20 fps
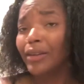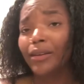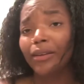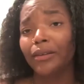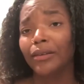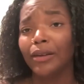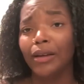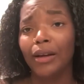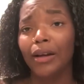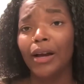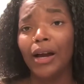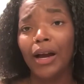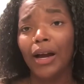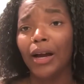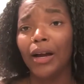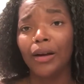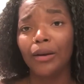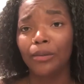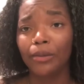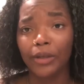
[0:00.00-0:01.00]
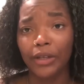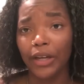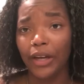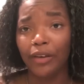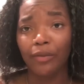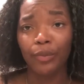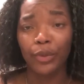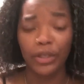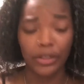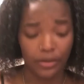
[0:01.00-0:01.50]
I wouldn't
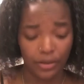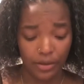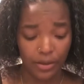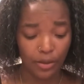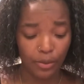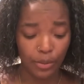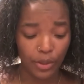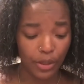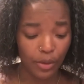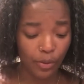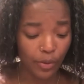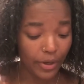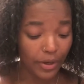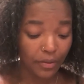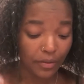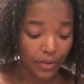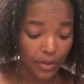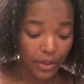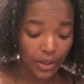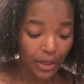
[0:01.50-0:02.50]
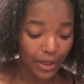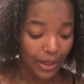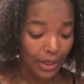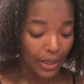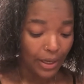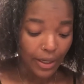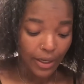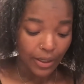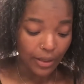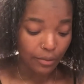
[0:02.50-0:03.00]
have been in so many weaves
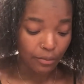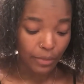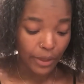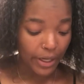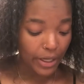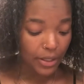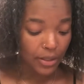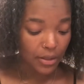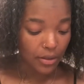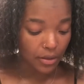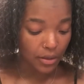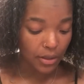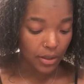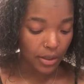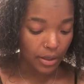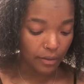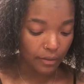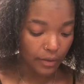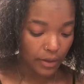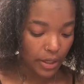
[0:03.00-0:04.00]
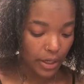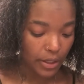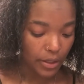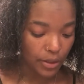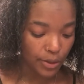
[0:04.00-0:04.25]
and braids and stuff in high